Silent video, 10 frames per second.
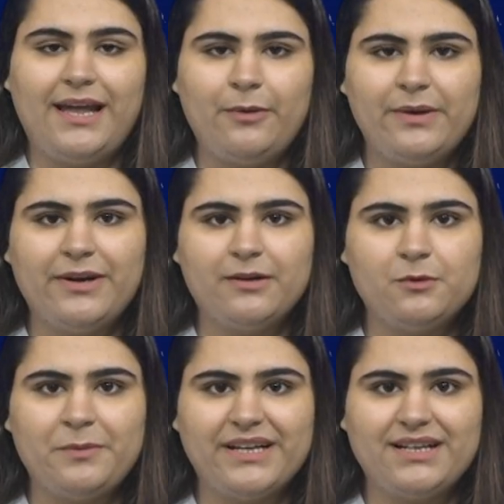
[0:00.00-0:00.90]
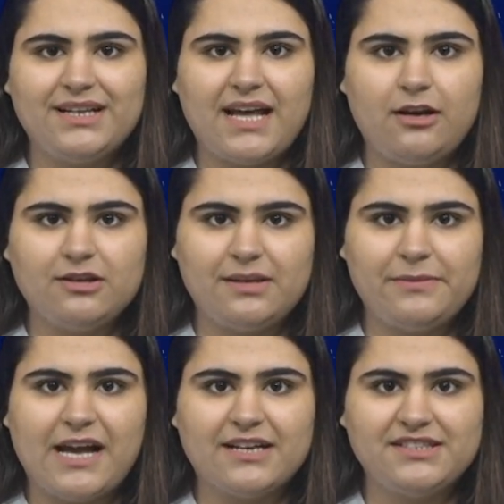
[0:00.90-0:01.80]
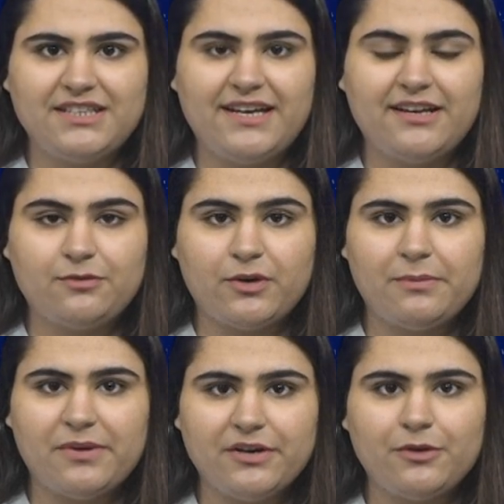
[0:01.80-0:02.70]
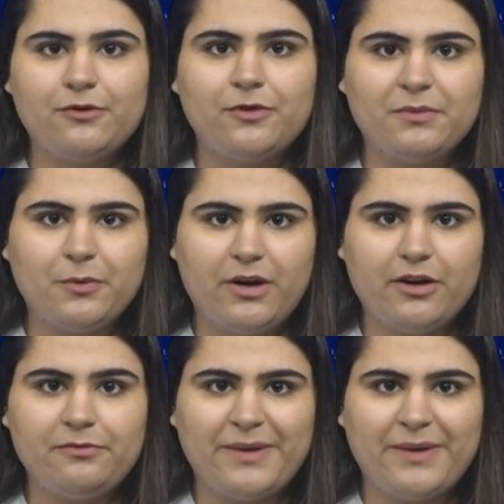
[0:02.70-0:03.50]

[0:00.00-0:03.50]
Hello and welcome to Medical Dialogues. I'm Yaakshi. Here's what I bring to you from the world of